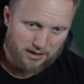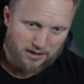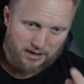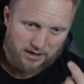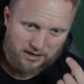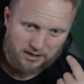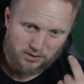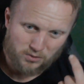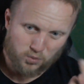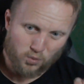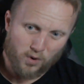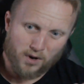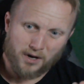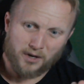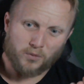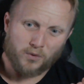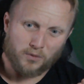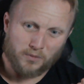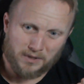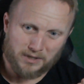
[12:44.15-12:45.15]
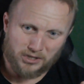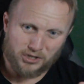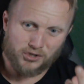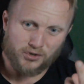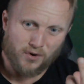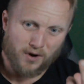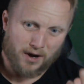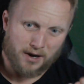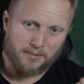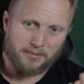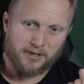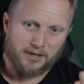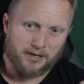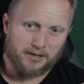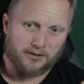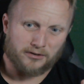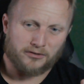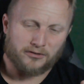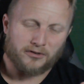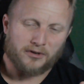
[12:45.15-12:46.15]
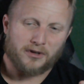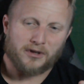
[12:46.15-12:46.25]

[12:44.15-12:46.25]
is, one, when we describe things,